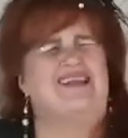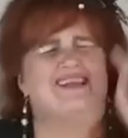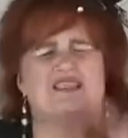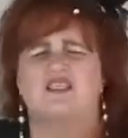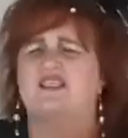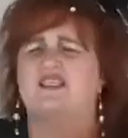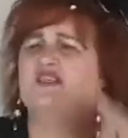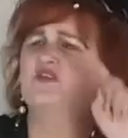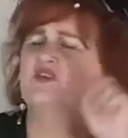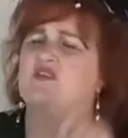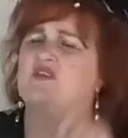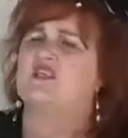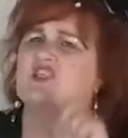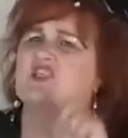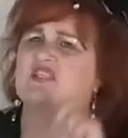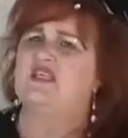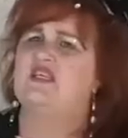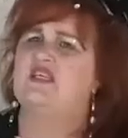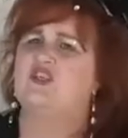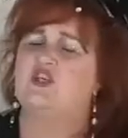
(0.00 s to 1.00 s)
listening to this
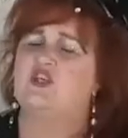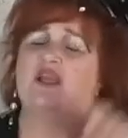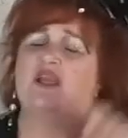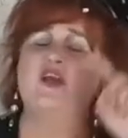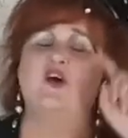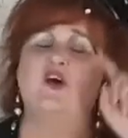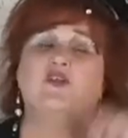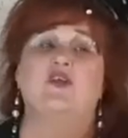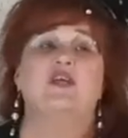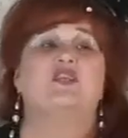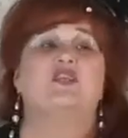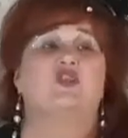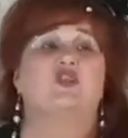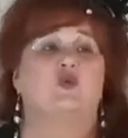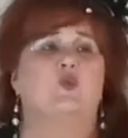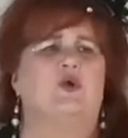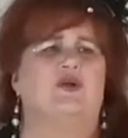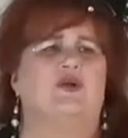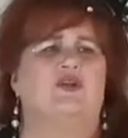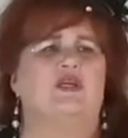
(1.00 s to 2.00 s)
teaching, this
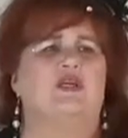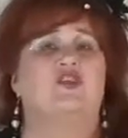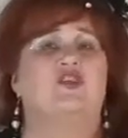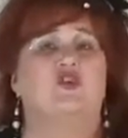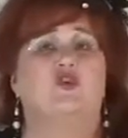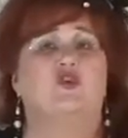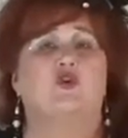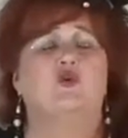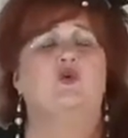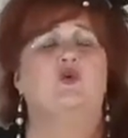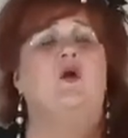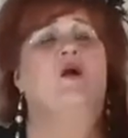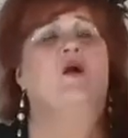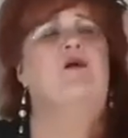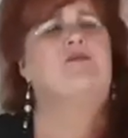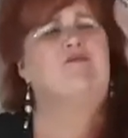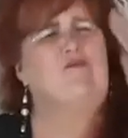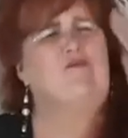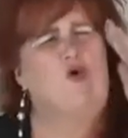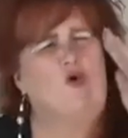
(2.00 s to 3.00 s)
word is true
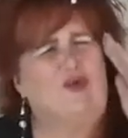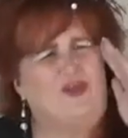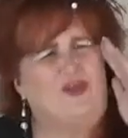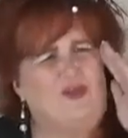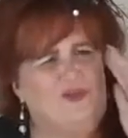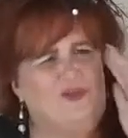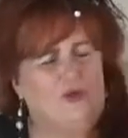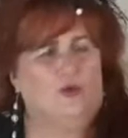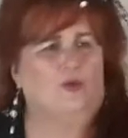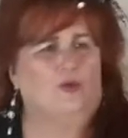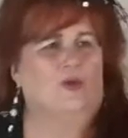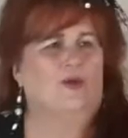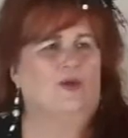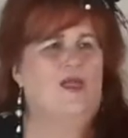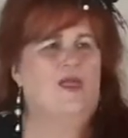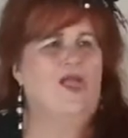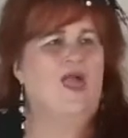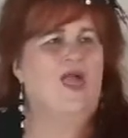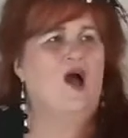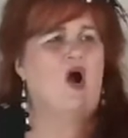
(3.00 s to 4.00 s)
for you.
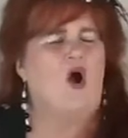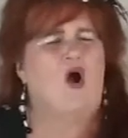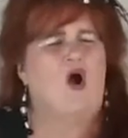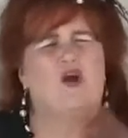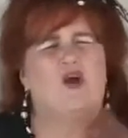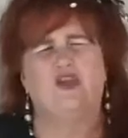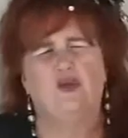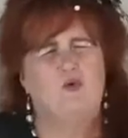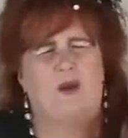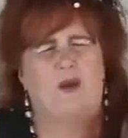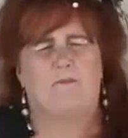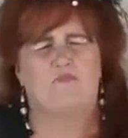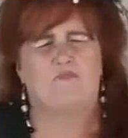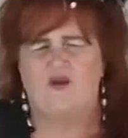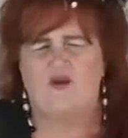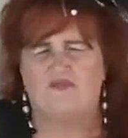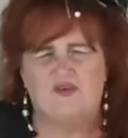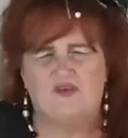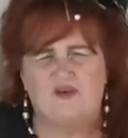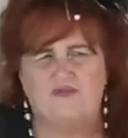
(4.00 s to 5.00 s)
Are you a
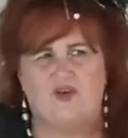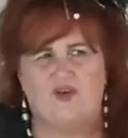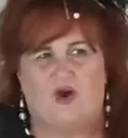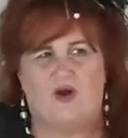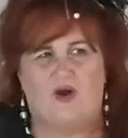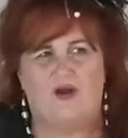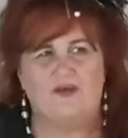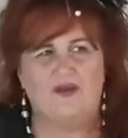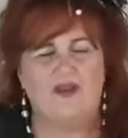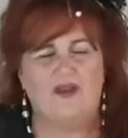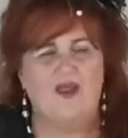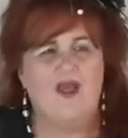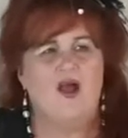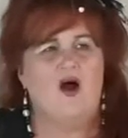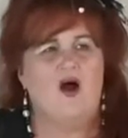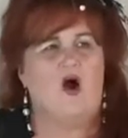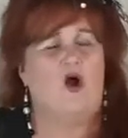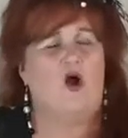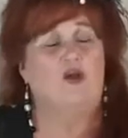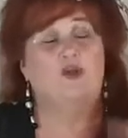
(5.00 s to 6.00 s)
prophet of God?
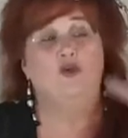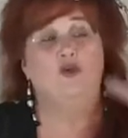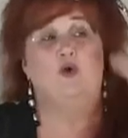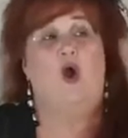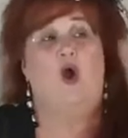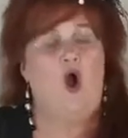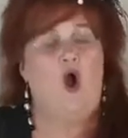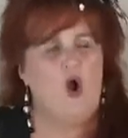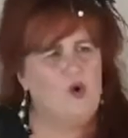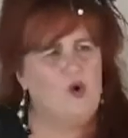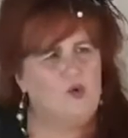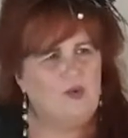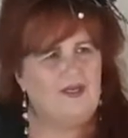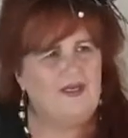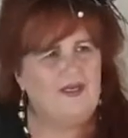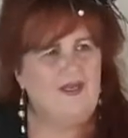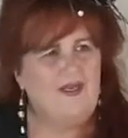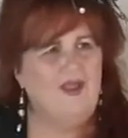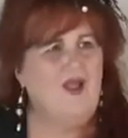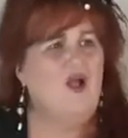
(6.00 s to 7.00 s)
Are you
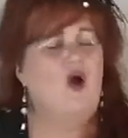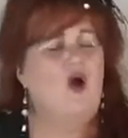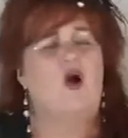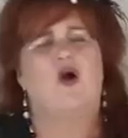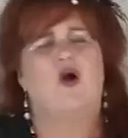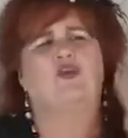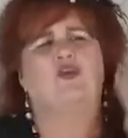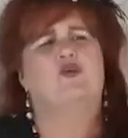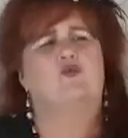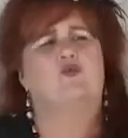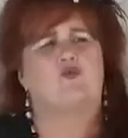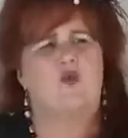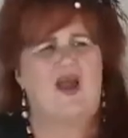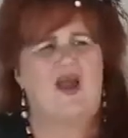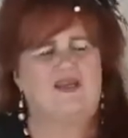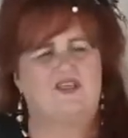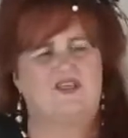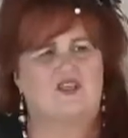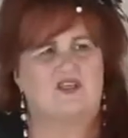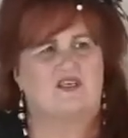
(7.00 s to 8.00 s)
holy? Are you
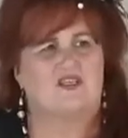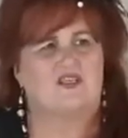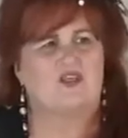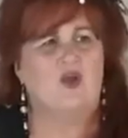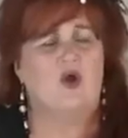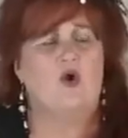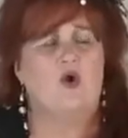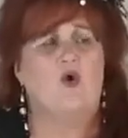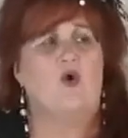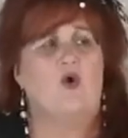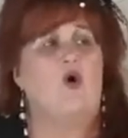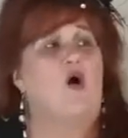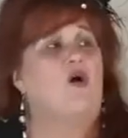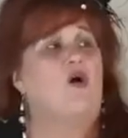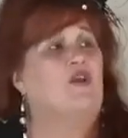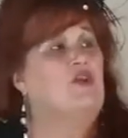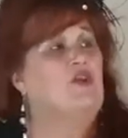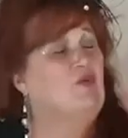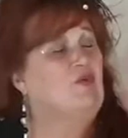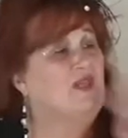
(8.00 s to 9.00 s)
righteous? Or are
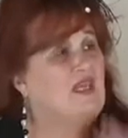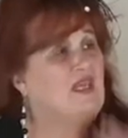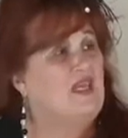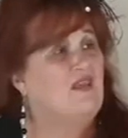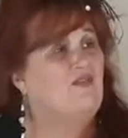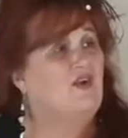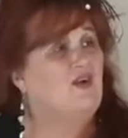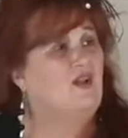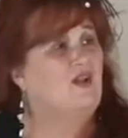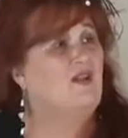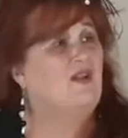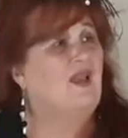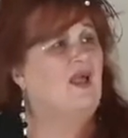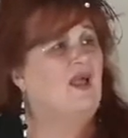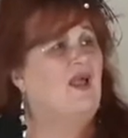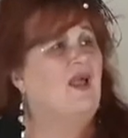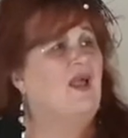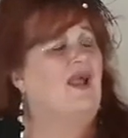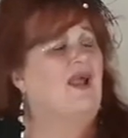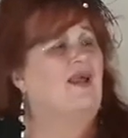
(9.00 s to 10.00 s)
you evil?
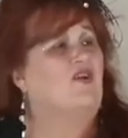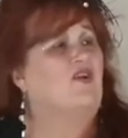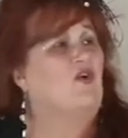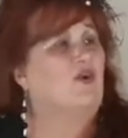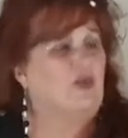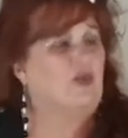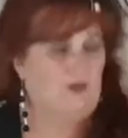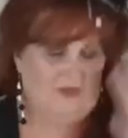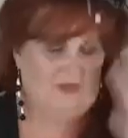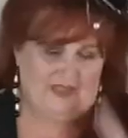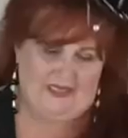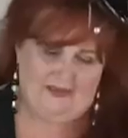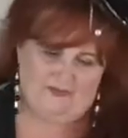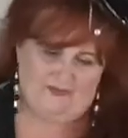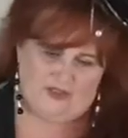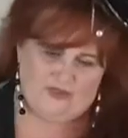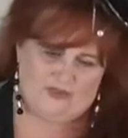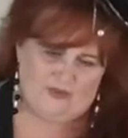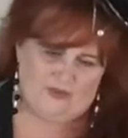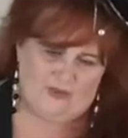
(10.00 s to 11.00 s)
And are you an
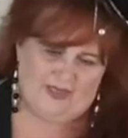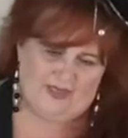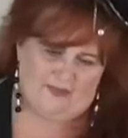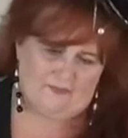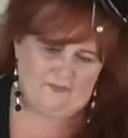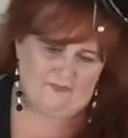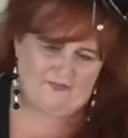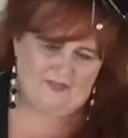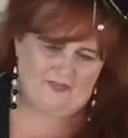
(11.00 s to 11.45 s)
evildoer?